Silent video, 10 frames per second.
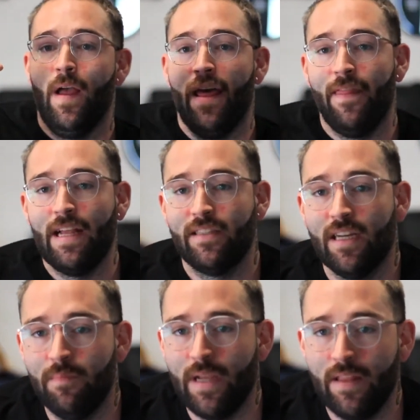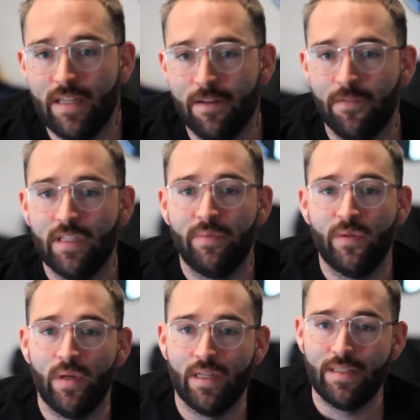and that's going to be the difference
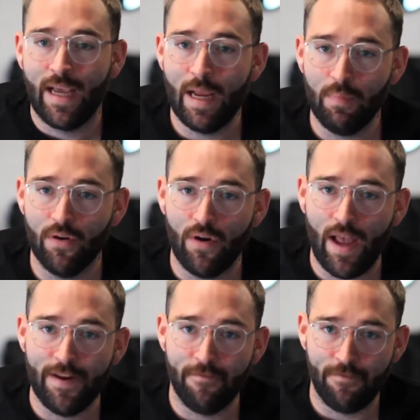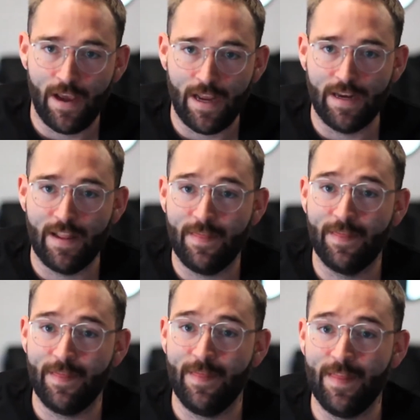between a taper and a fade.
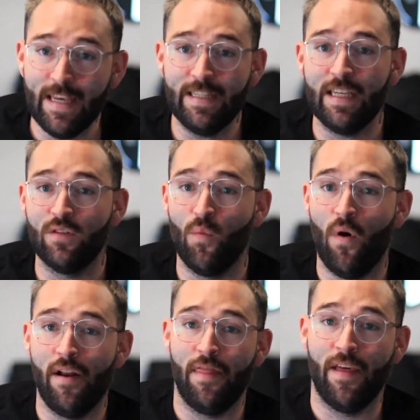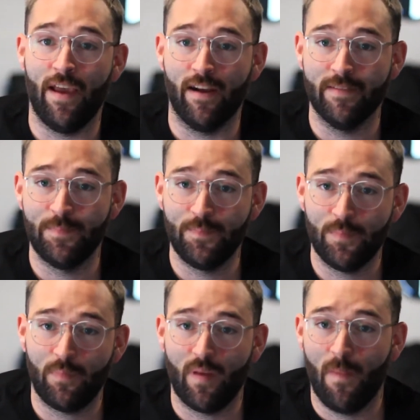This is one thing
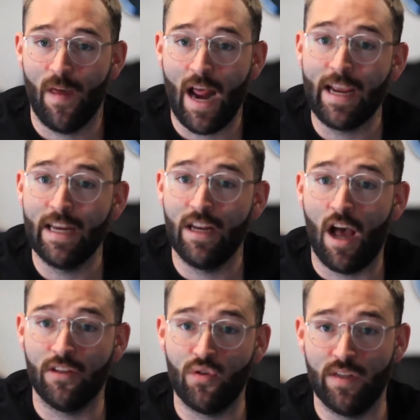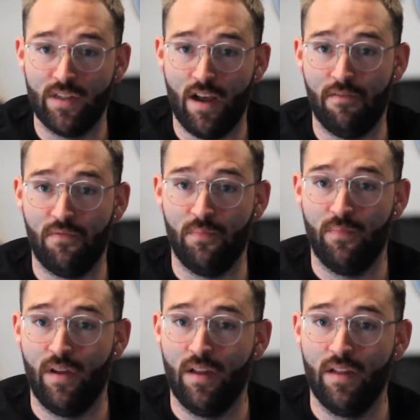that I cannot stress enough.
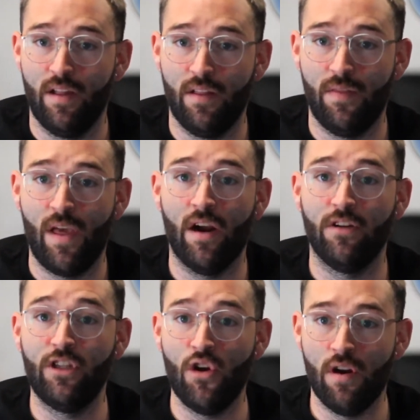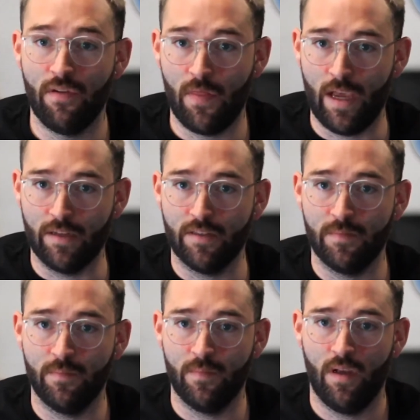They are two different things.
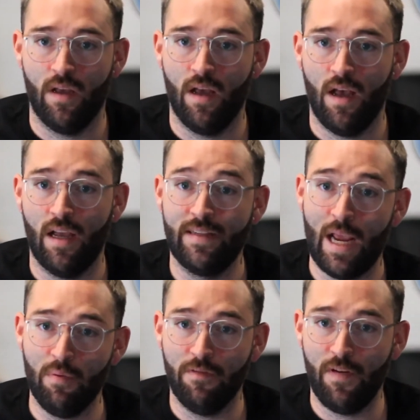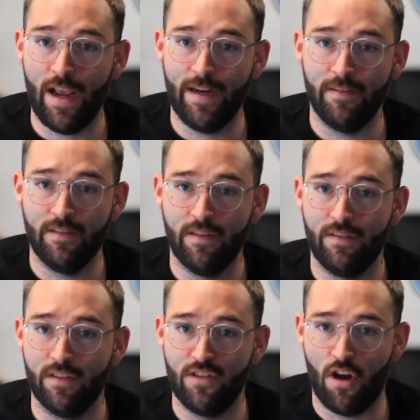A taper fade
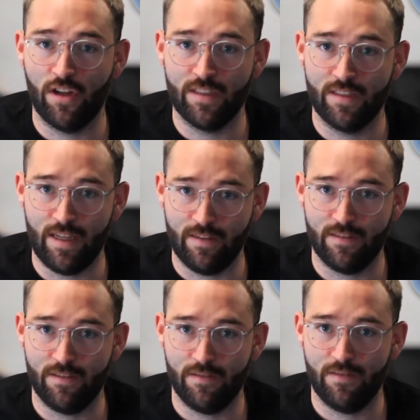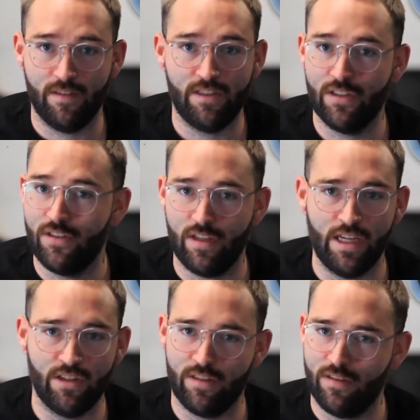does not exist.
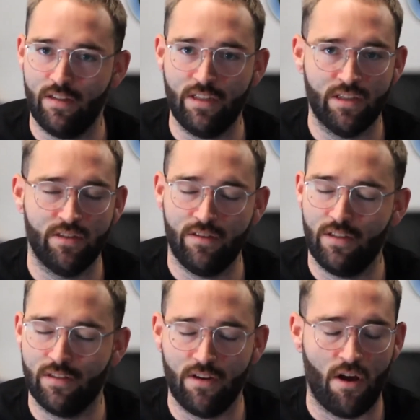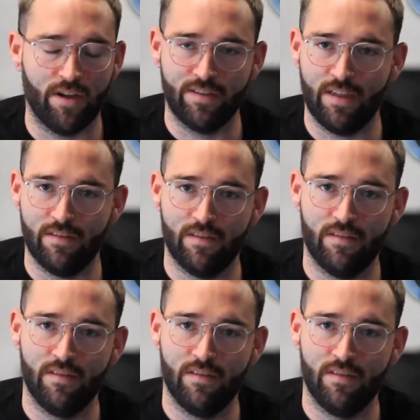It just does not exist.